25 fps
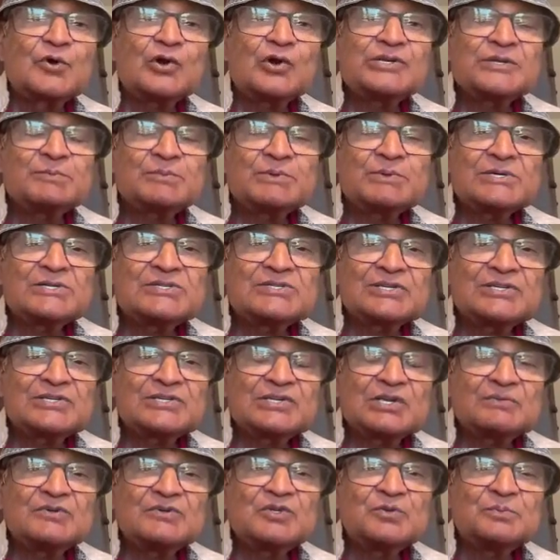
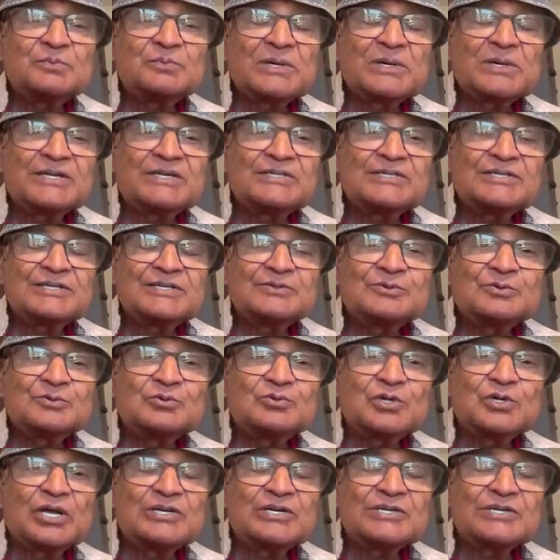40% of humanity
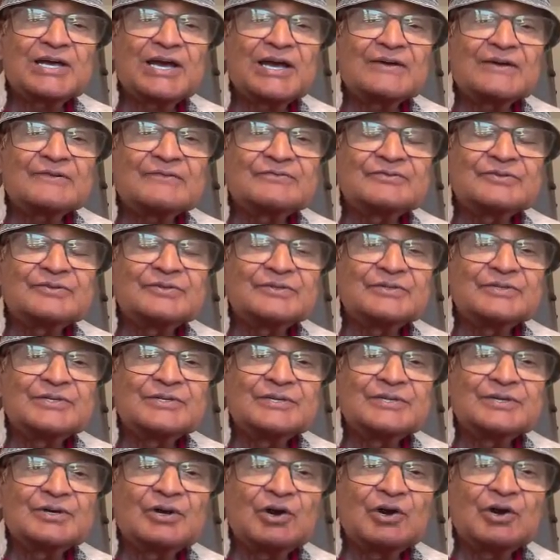do not have
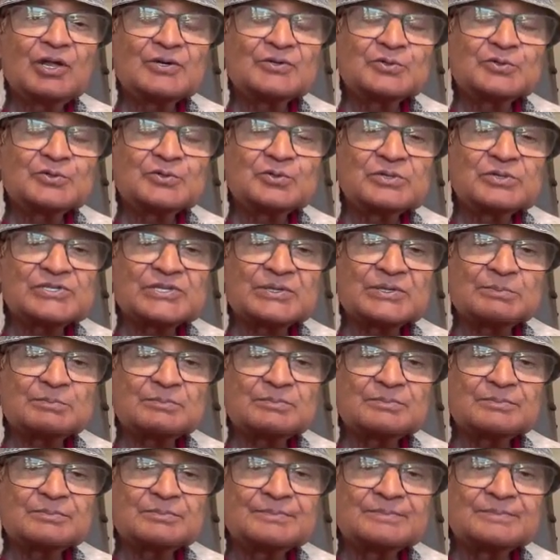altruism.
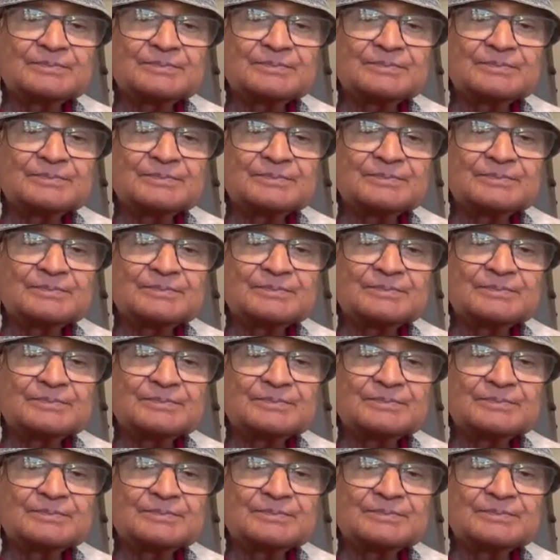